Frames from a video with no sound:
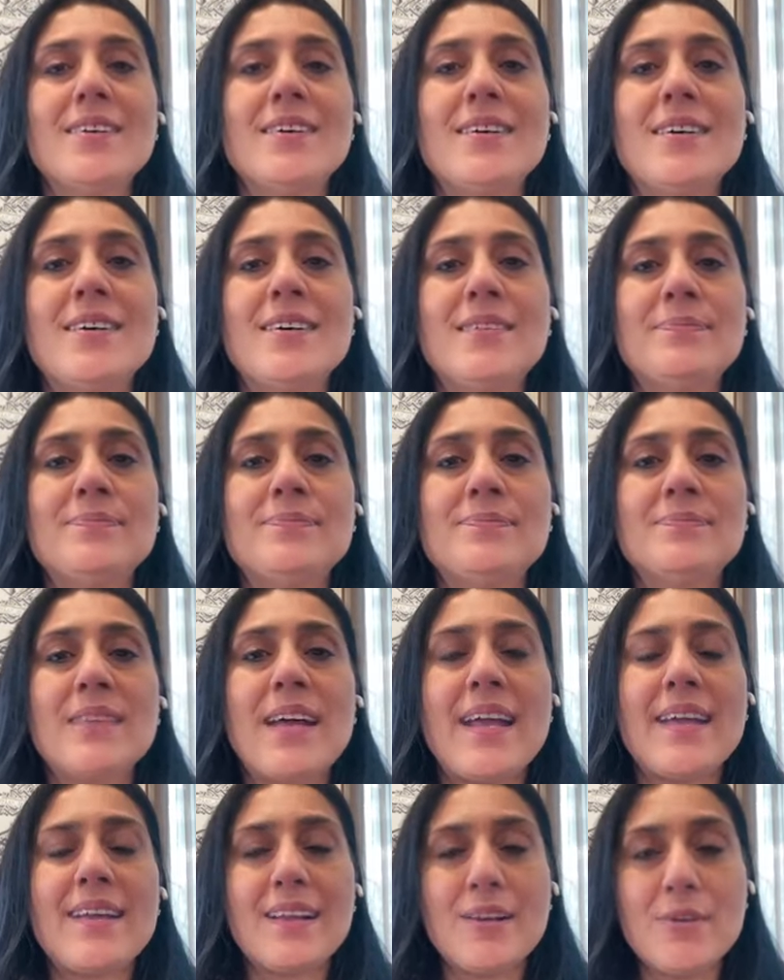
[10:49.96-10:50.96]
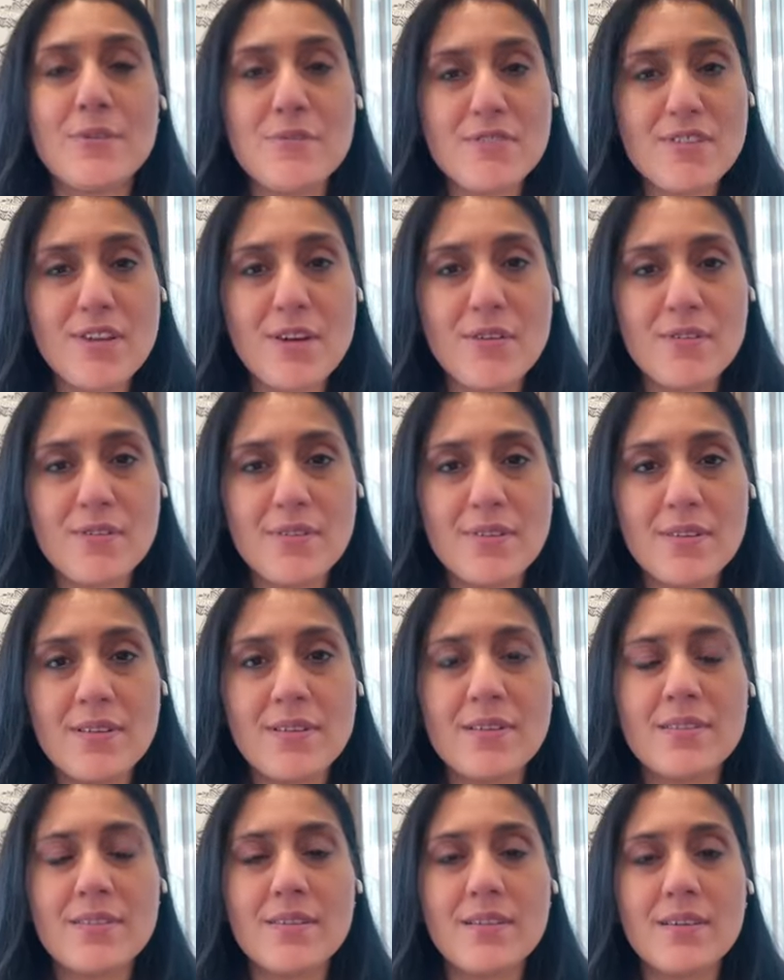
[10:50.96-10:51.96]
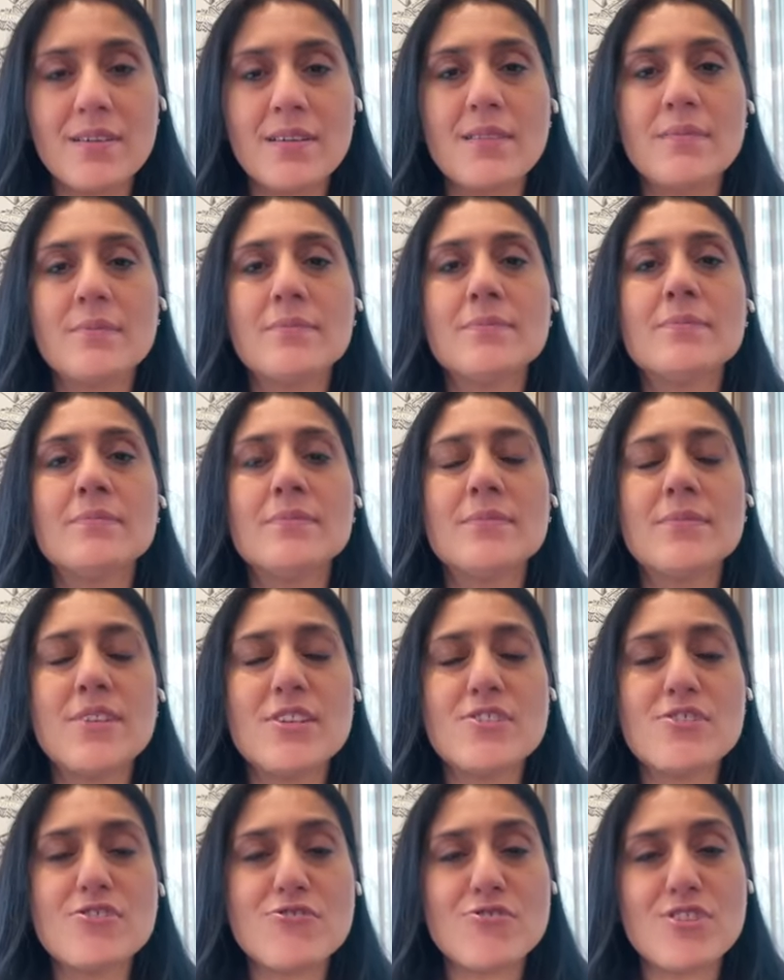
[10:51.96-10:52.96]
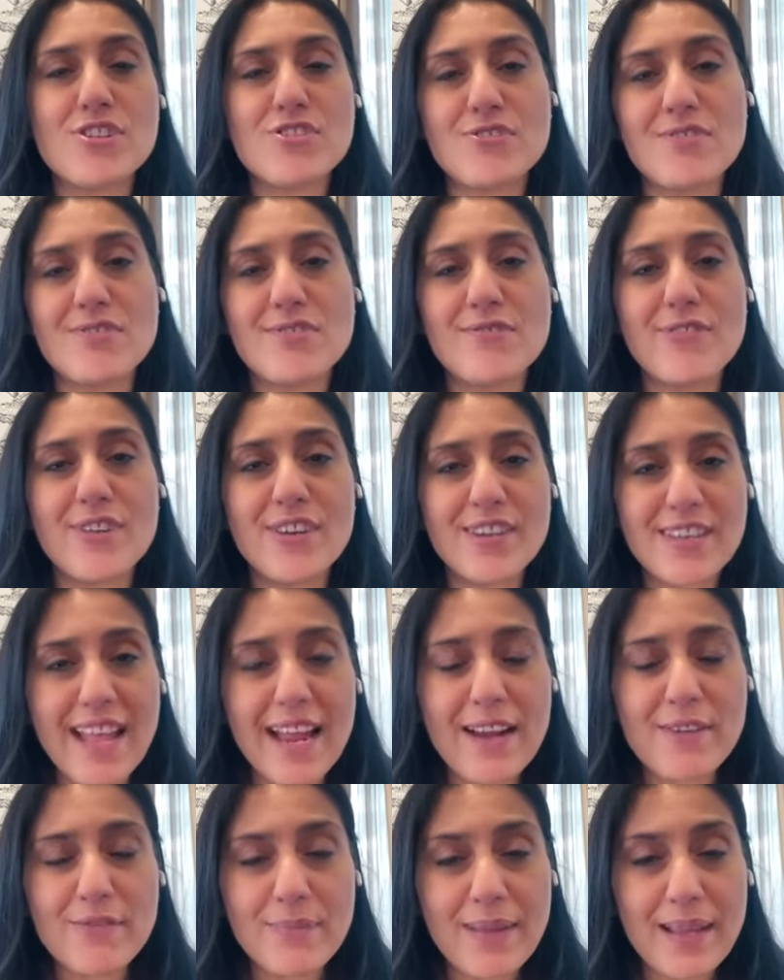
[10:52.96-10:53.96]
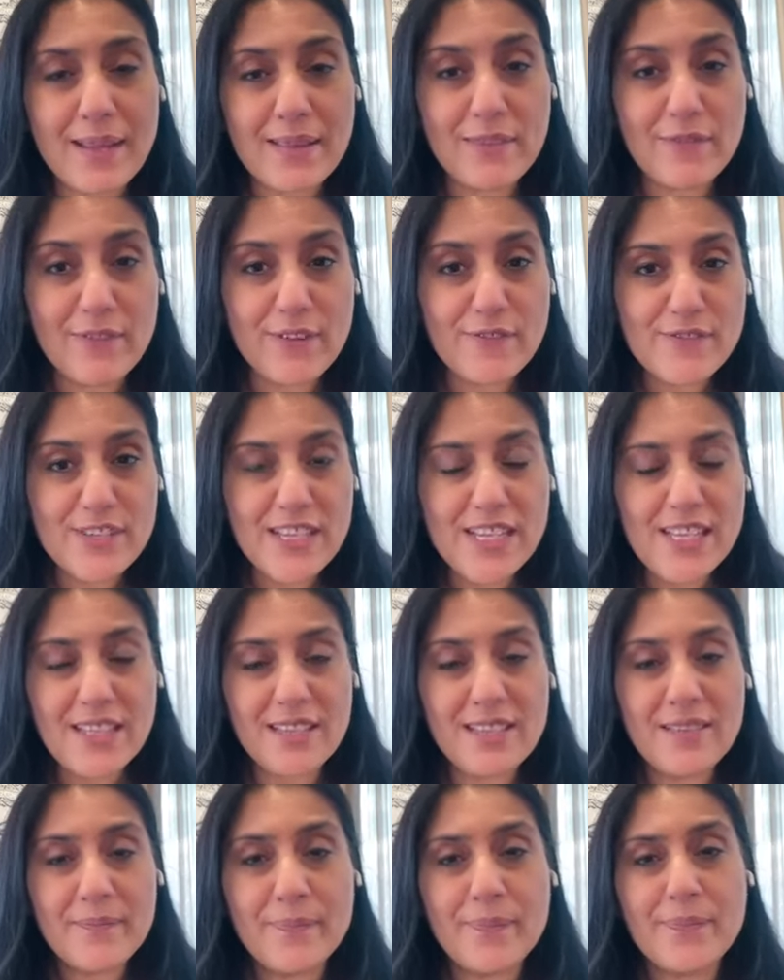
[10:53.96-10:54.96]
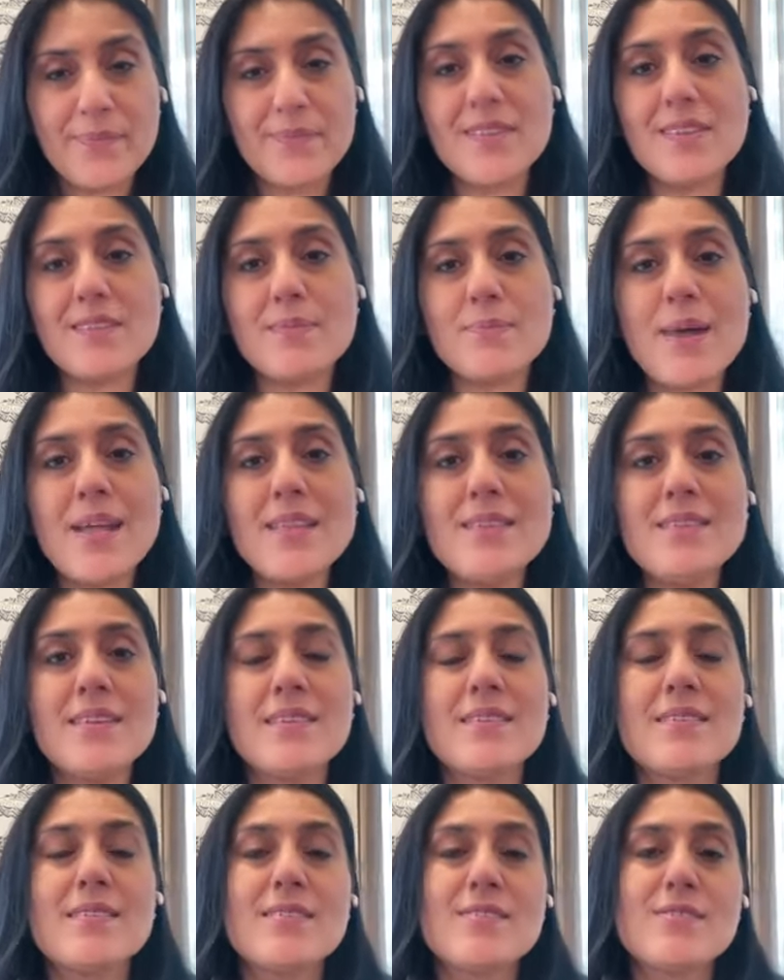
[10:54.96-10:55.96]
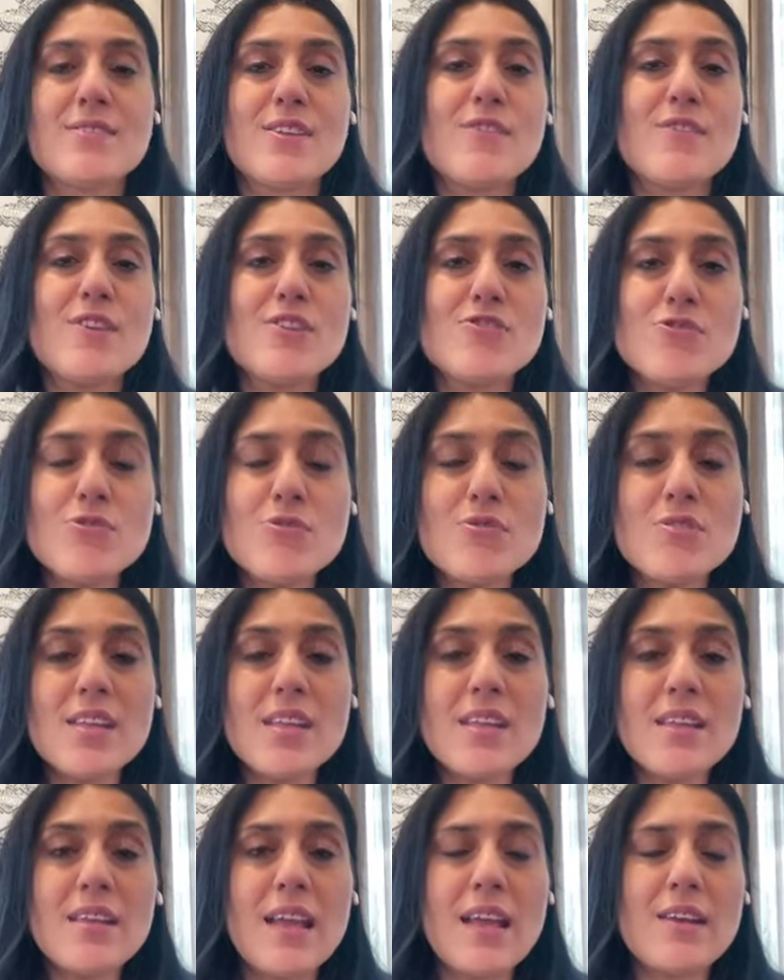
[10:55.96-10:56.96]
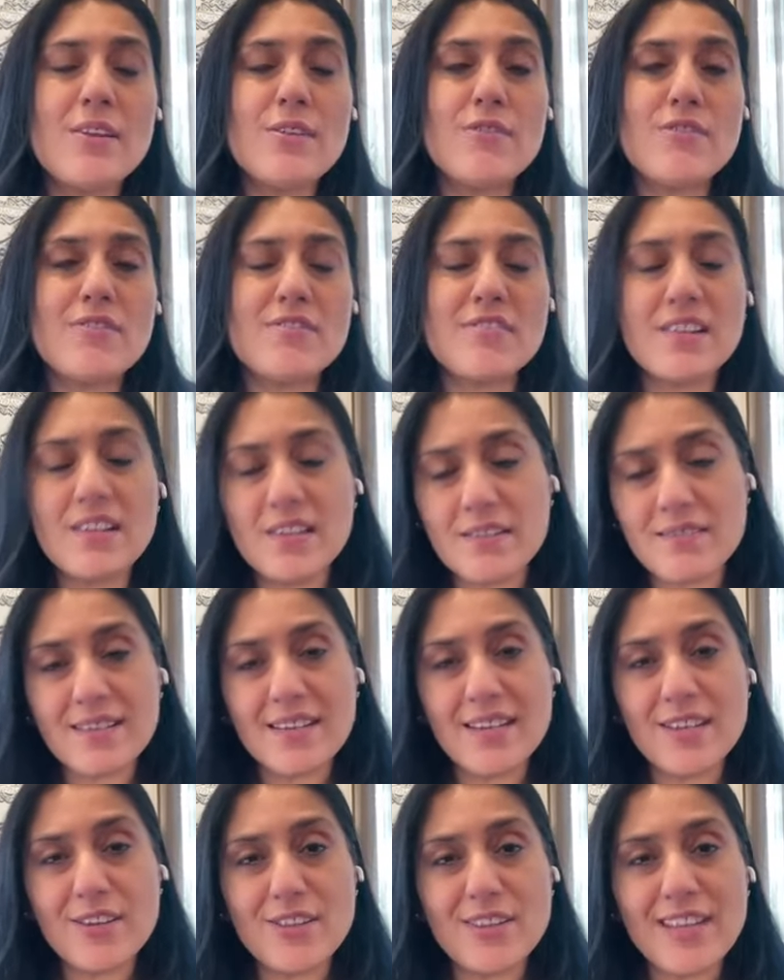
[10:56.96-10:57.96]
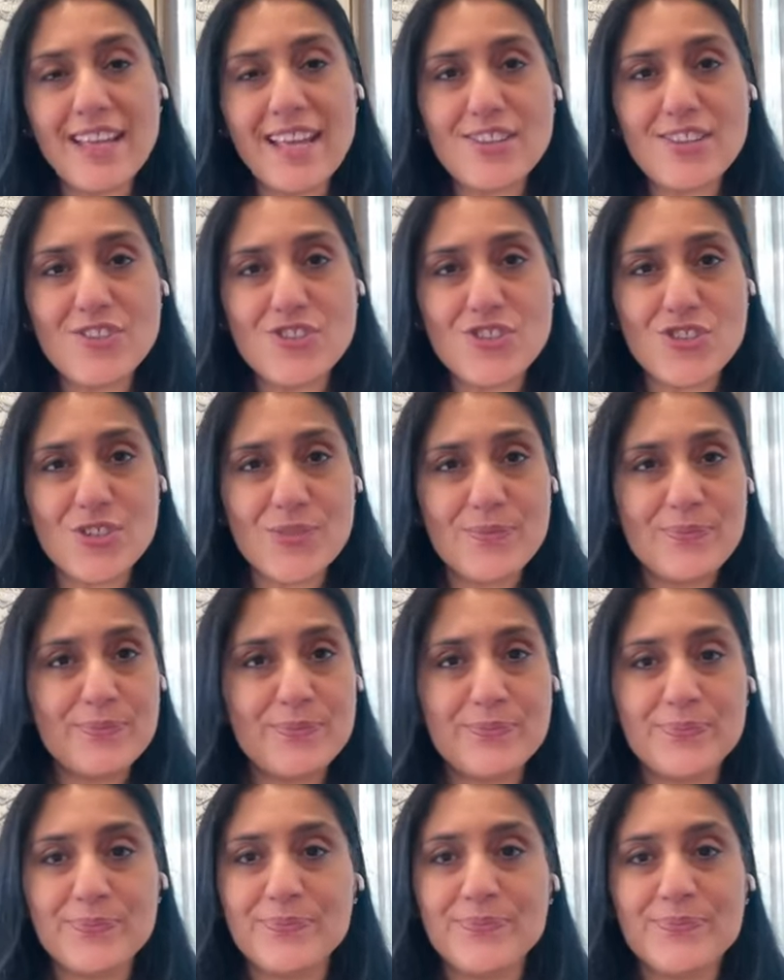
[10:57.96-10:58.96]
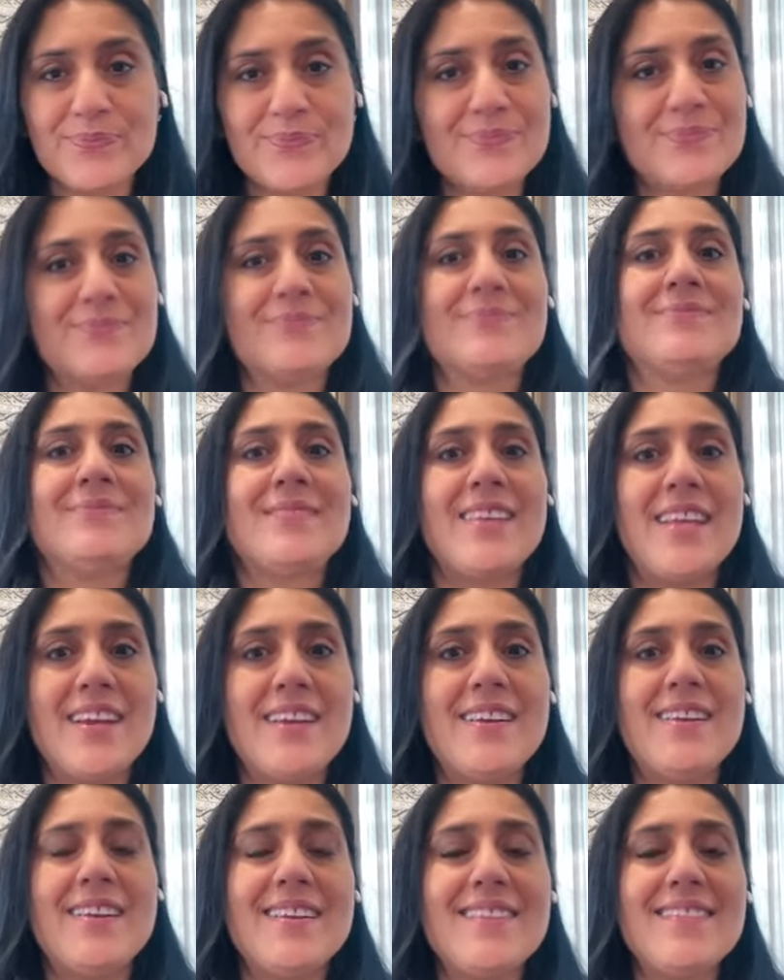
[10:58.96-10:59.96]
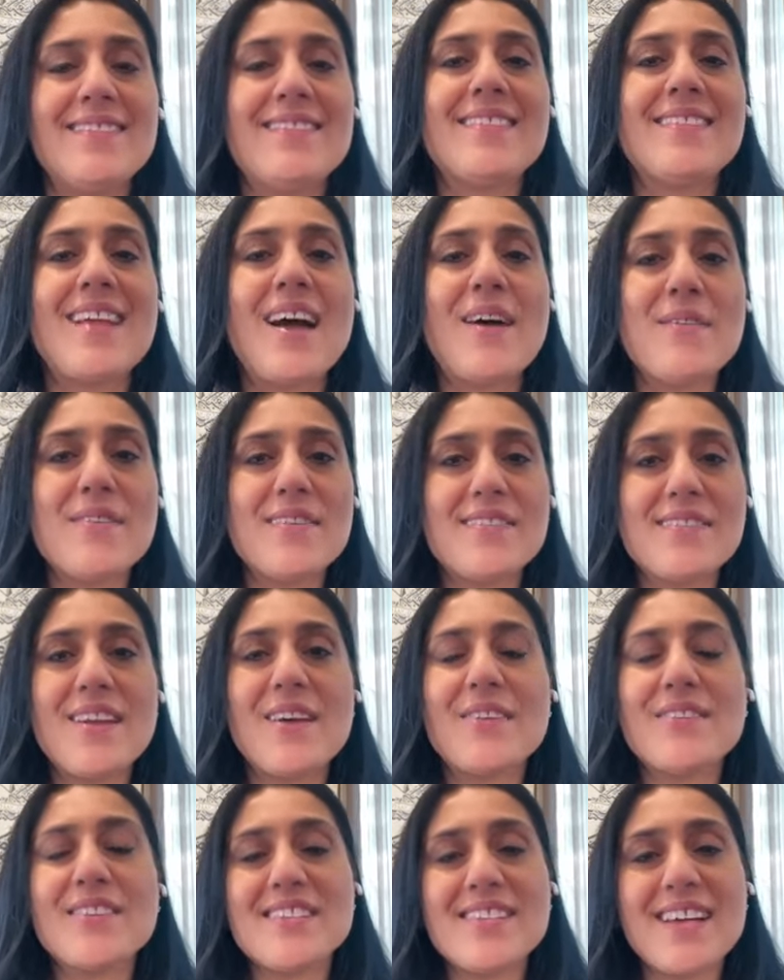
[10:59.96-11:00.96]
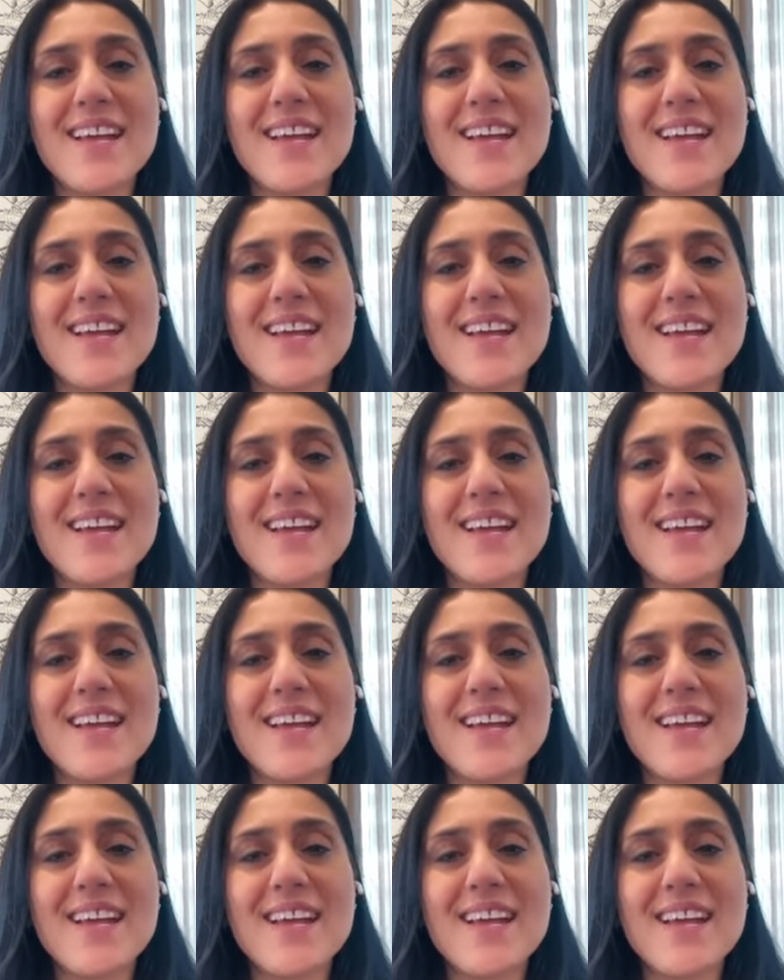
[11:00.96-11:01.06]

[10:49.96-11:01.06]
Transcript: Um, I close down the registrations for that by the 15th this month. So if you're choosing and you're still sitting on the edge, here is now is now the